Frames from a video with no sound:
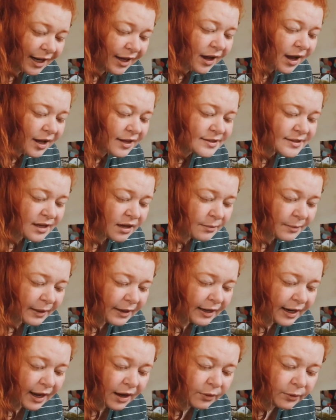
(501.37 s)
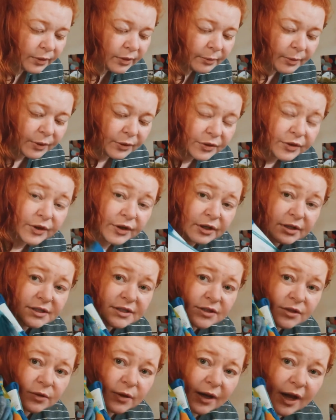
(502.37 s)
got some, and now we're both hooked.
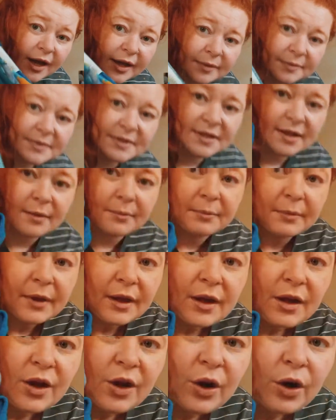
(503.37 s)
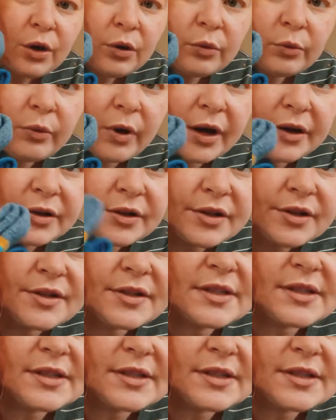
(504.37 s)
So I got him some runner's